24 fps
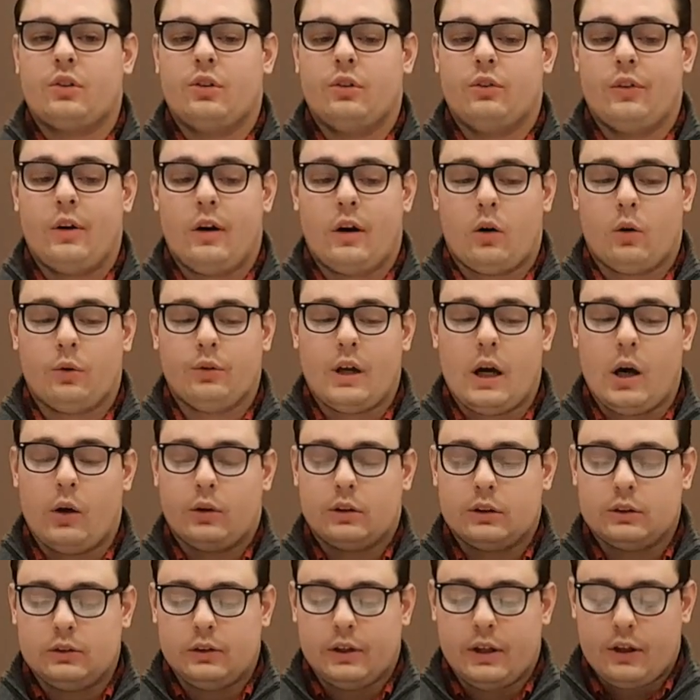to narrow down
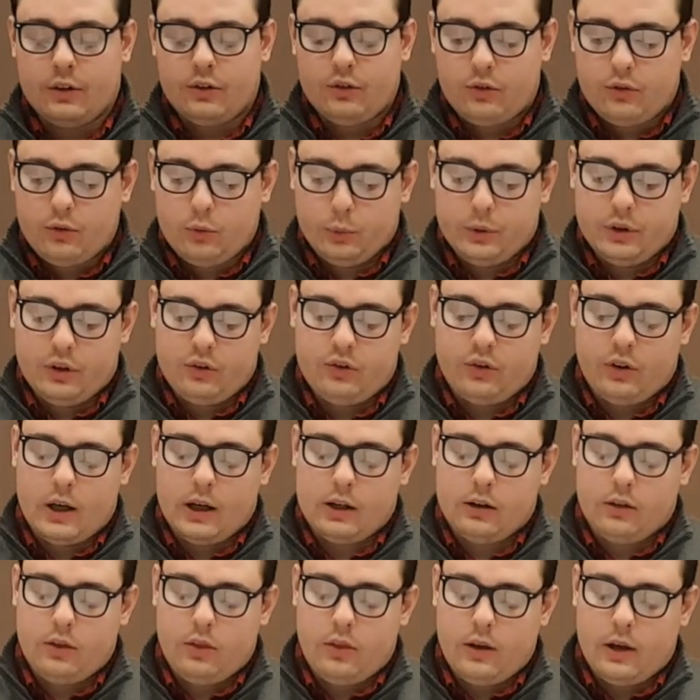our list, we
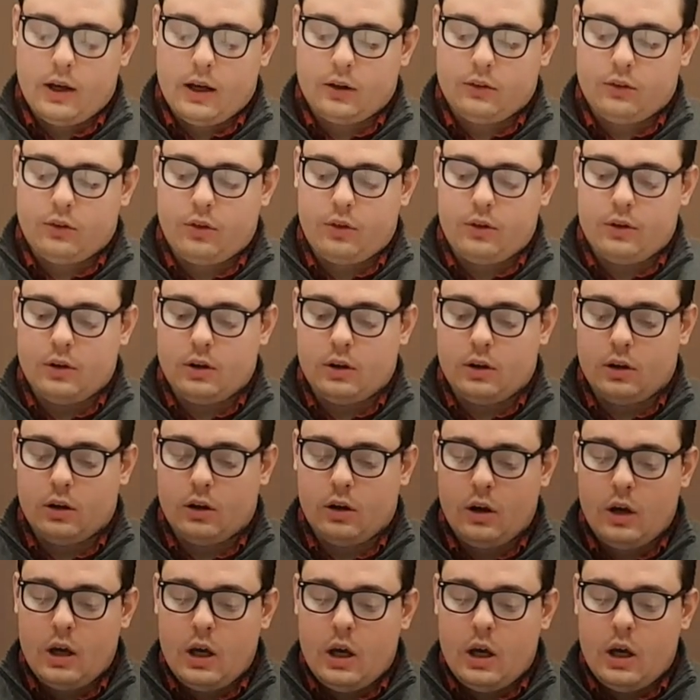decided that the